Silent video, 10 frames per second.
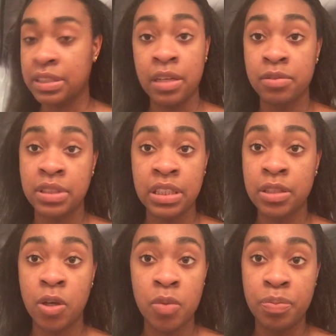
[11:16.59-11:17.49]
I don't see
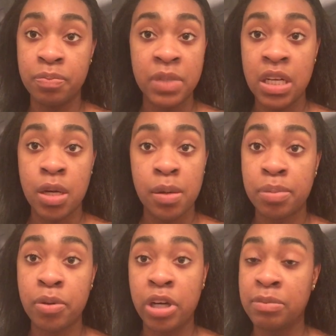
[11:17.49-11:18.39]
the whole
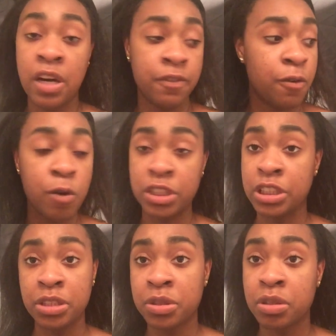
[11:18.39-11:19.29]
point. I'm not
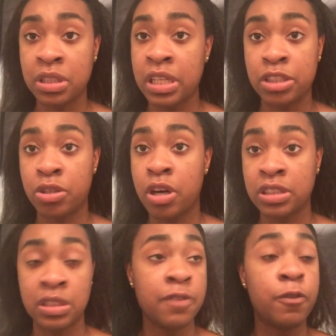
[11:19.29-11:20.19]
forcing you to go to
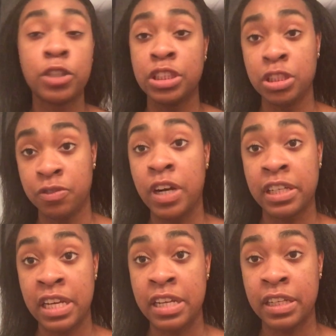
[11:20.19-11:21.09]
electrolysis. I'm not forcing you to do
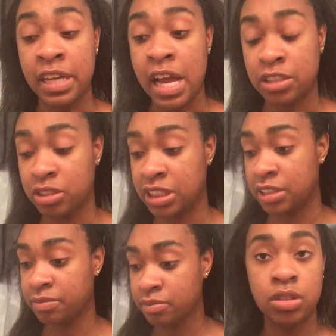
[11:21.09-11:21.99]
fucking anything, actually.